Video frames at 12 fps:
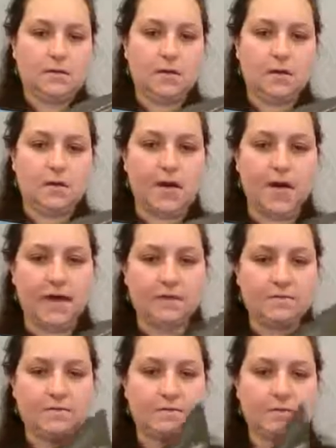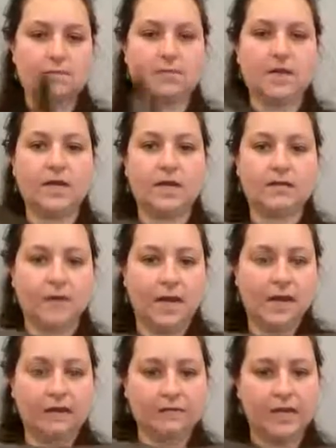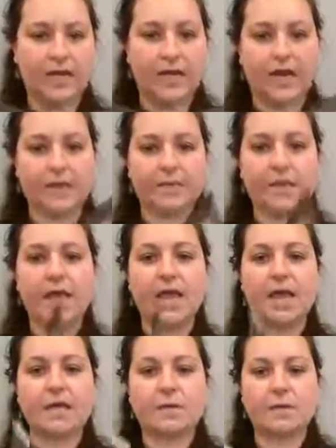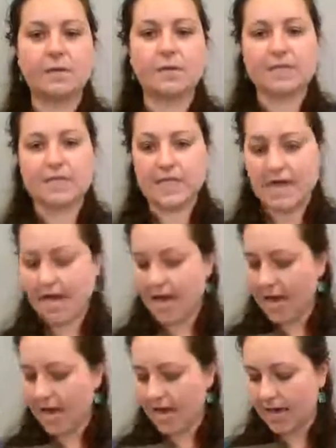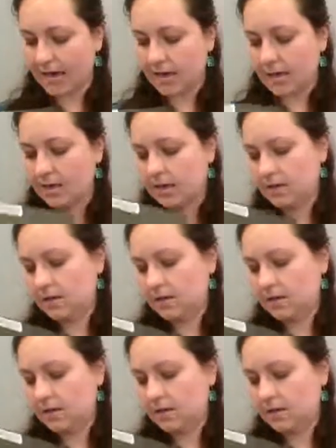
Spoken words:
okay? Reading, reading, reading. And then when you get to the end,